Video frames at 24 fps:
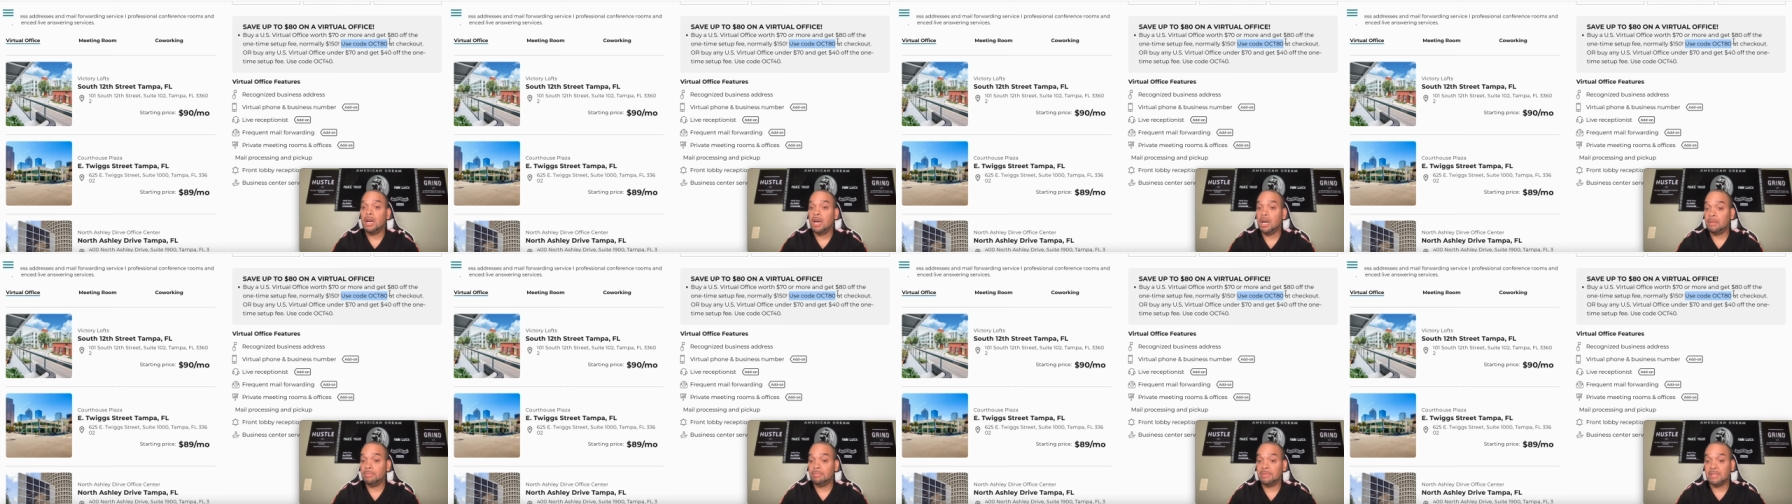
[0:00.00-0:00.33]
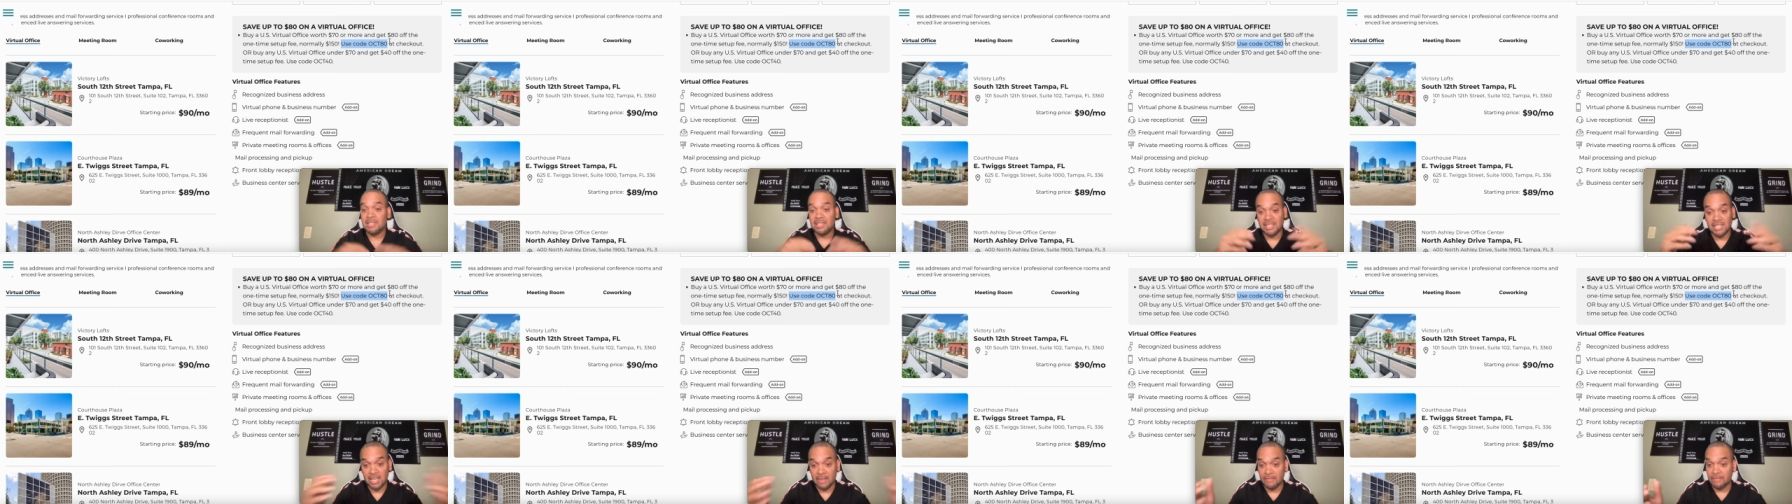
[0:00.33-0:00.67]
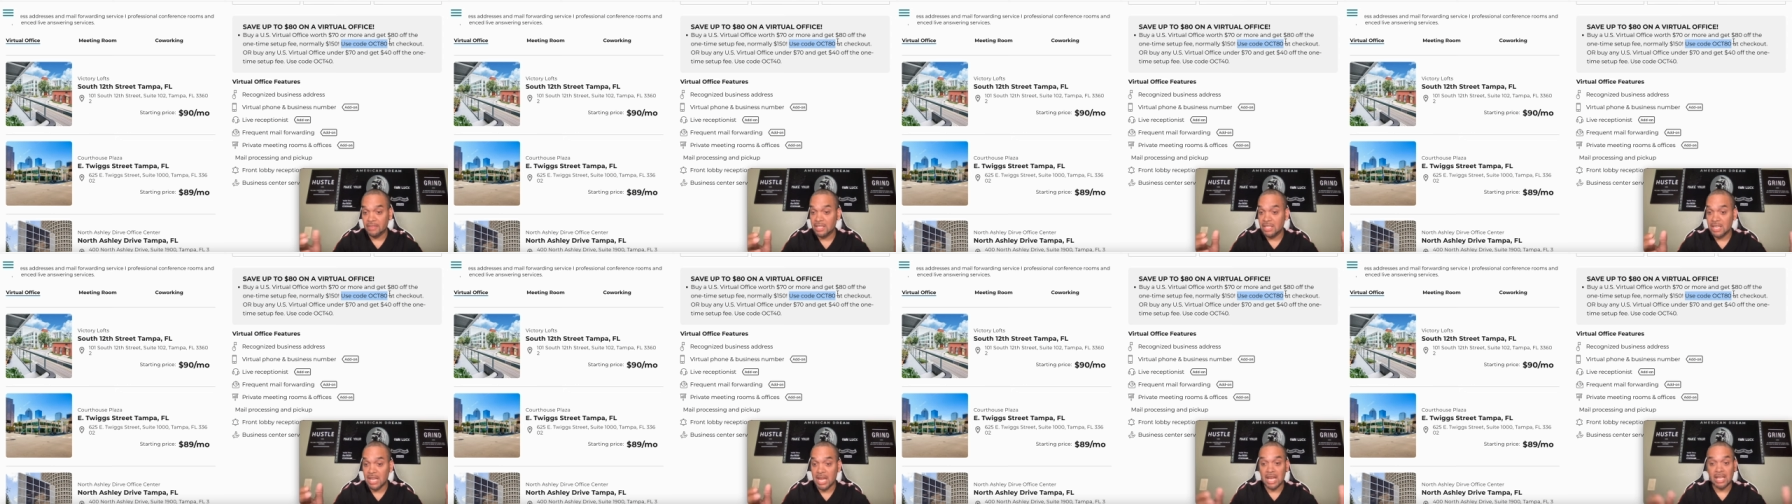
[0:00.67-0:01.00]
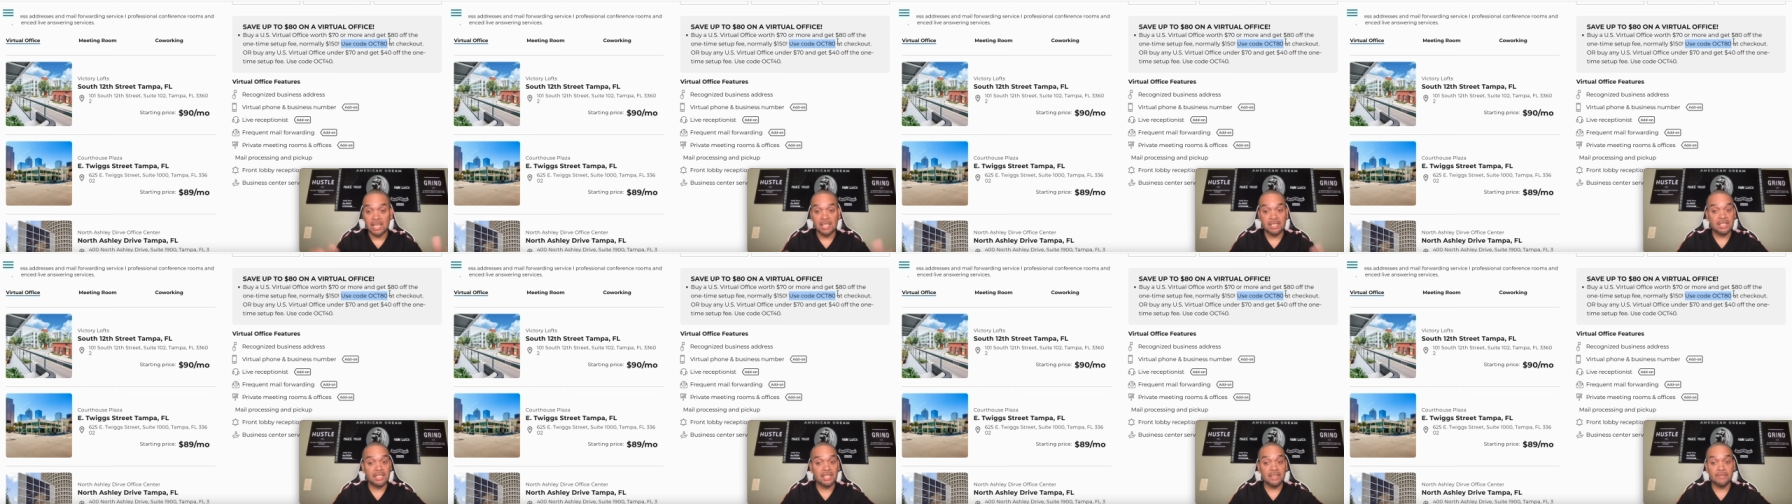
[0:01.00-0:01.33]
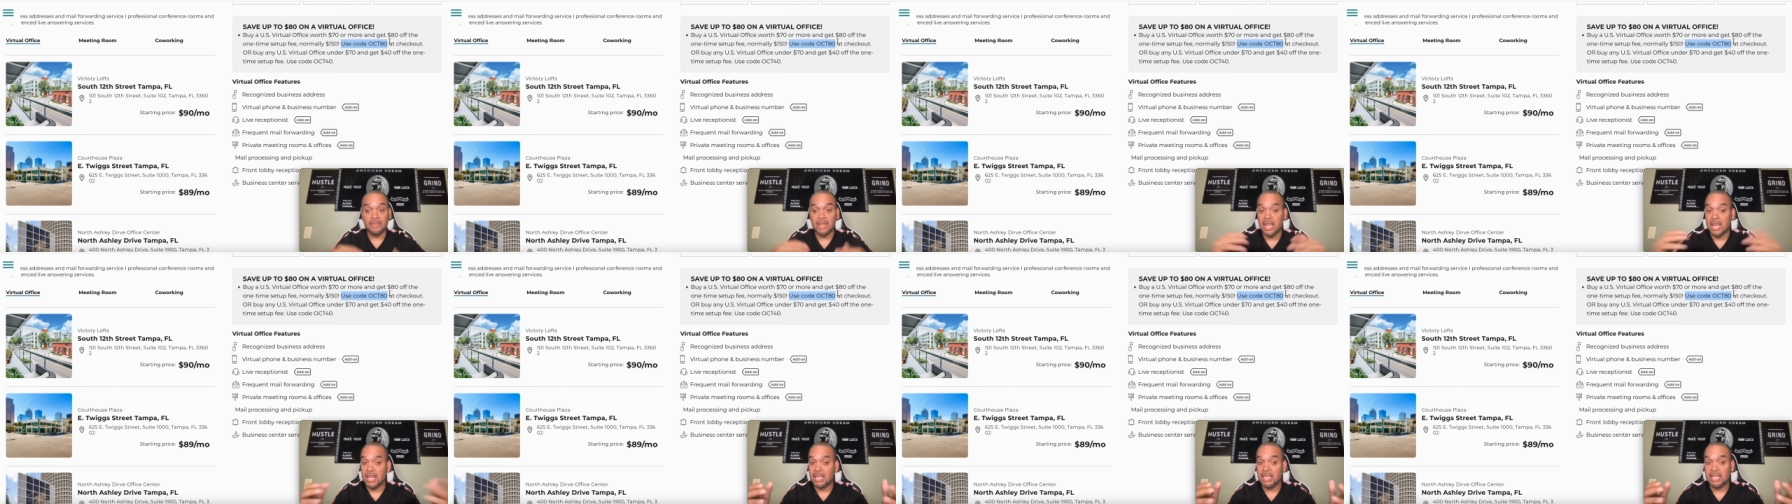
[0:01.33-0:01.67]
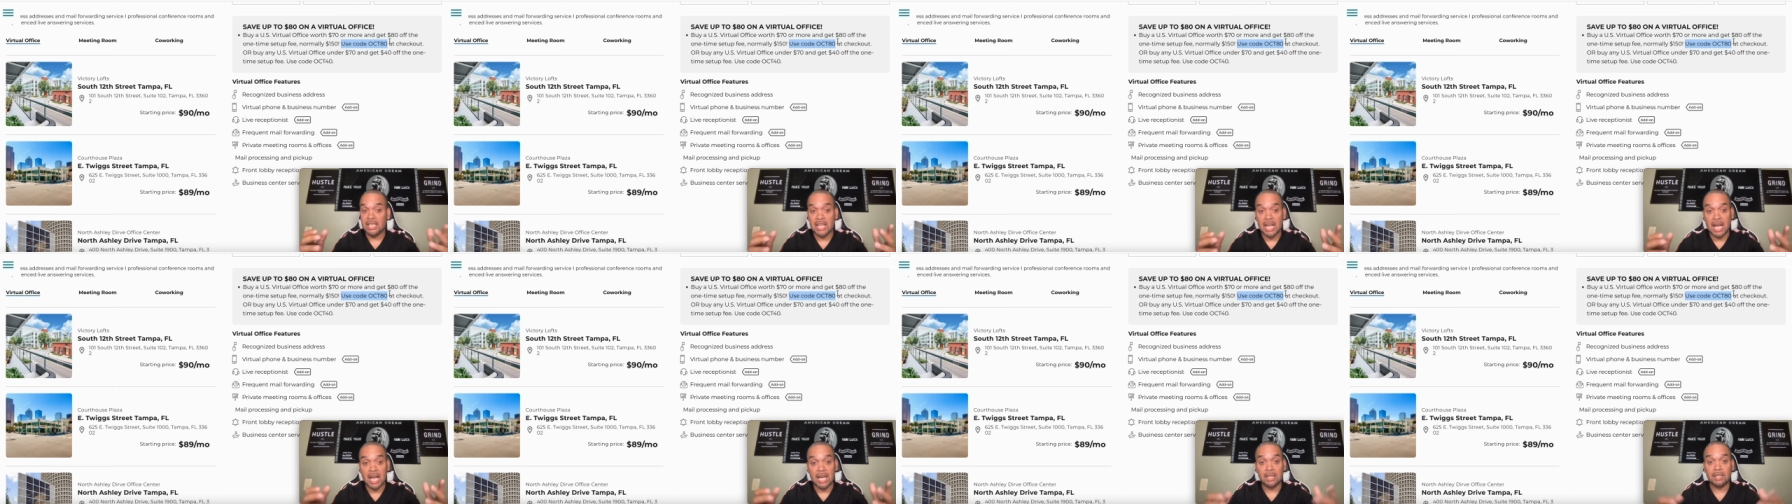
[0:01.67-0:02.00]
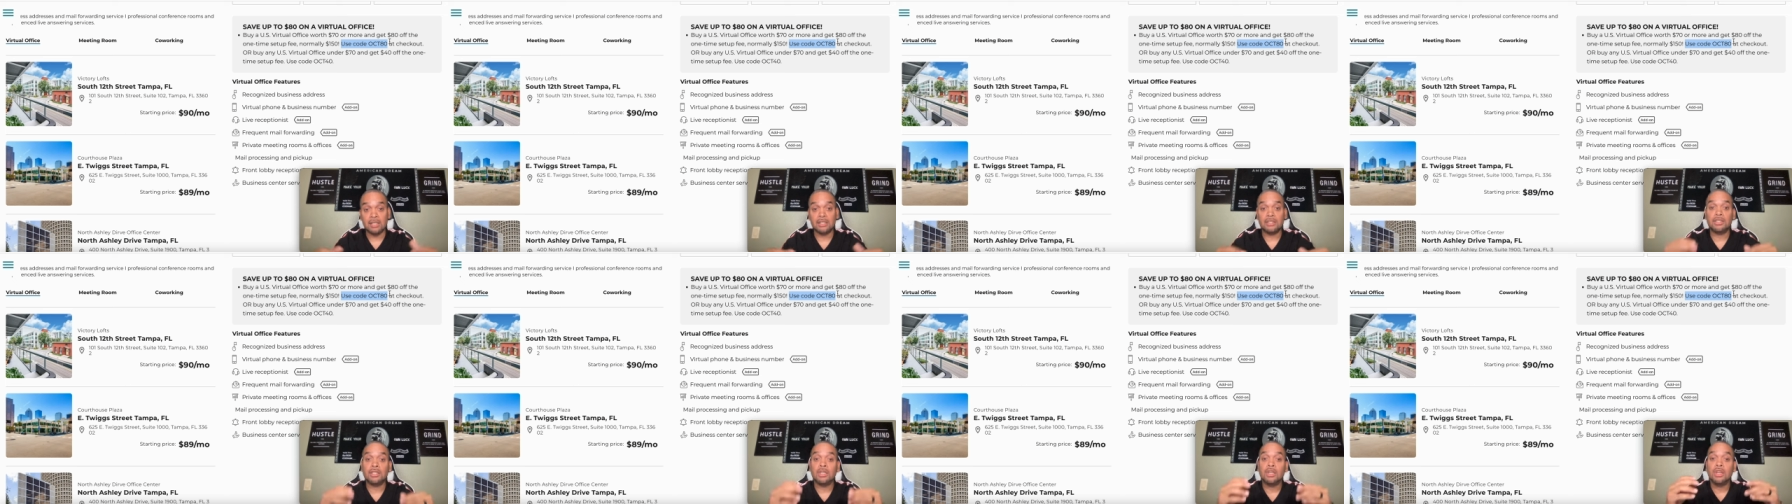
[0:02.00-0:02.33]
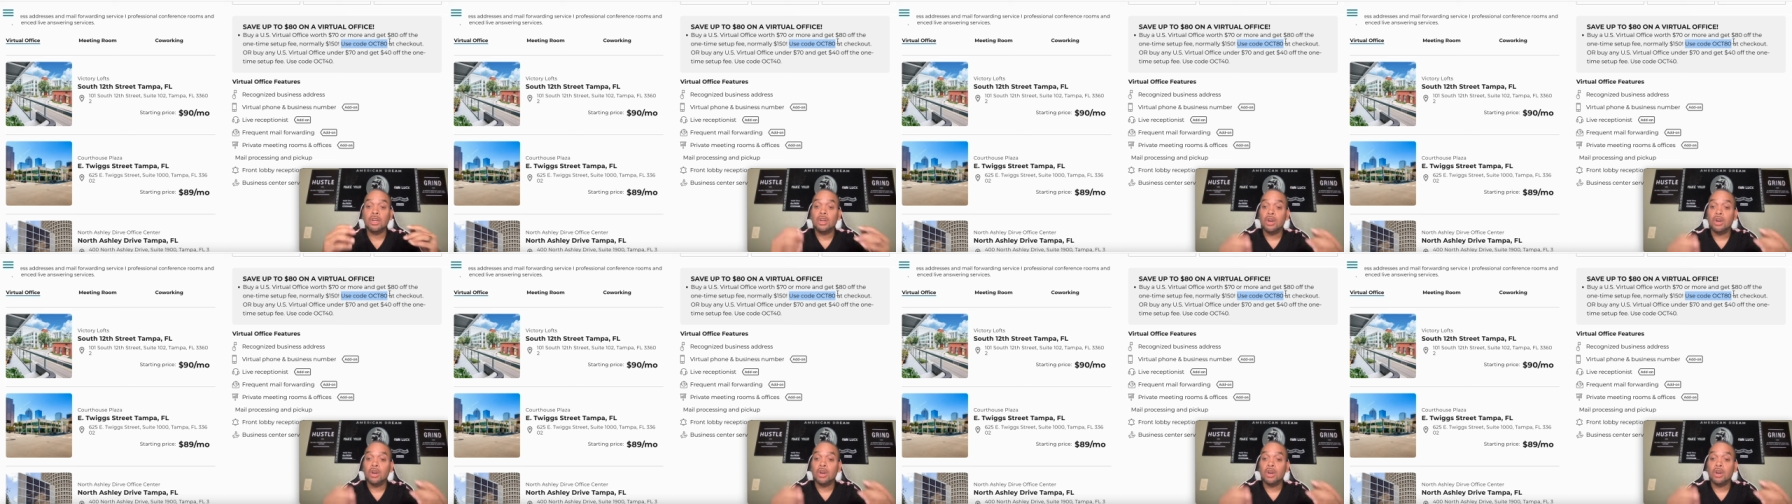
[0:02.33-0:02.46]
up to $70, even $80